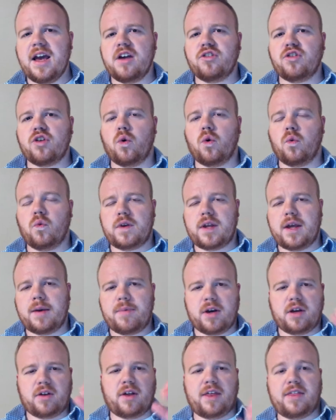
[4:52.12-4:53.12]
So
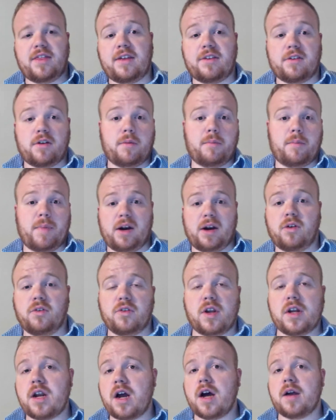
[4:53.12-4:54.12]
typically these are
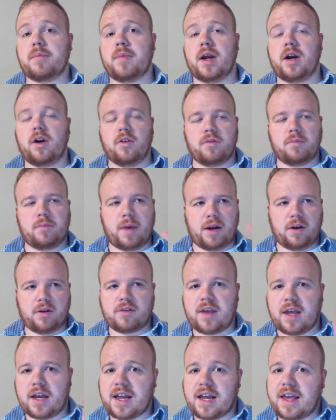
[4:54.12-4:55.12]
metals and nonmetals.
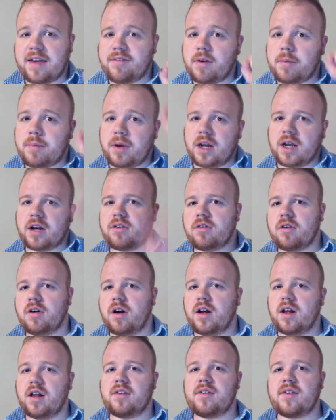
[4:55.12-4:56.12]
Metals tend to give up
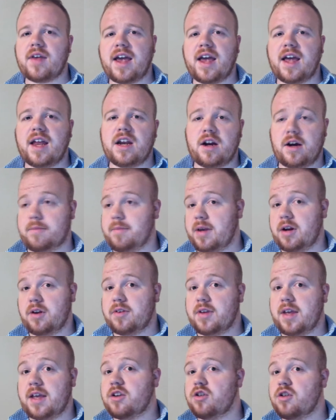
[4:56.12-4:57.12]
electrons and
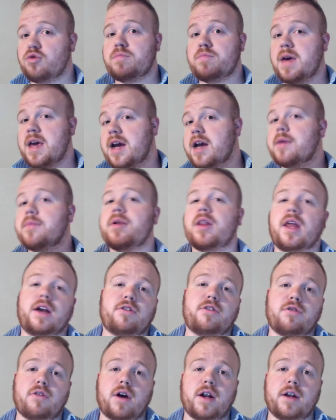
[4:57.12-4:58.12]
nonmetals tend to pick up
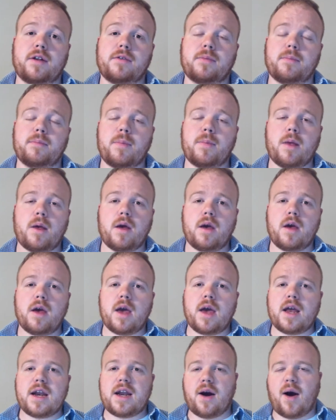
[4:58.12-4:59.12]
electrons.
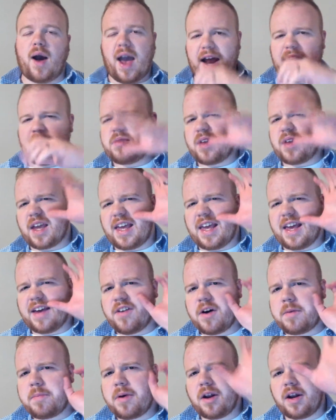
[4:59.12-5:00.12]
Now atoms that
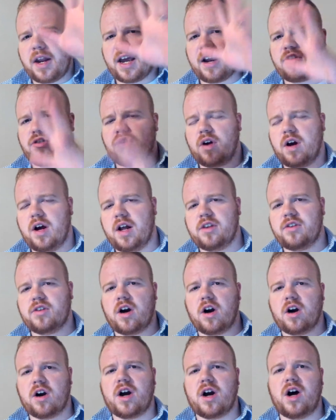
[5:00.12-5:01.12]
give up electrons
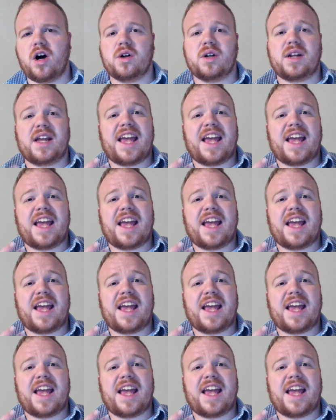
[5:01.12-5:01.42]
are called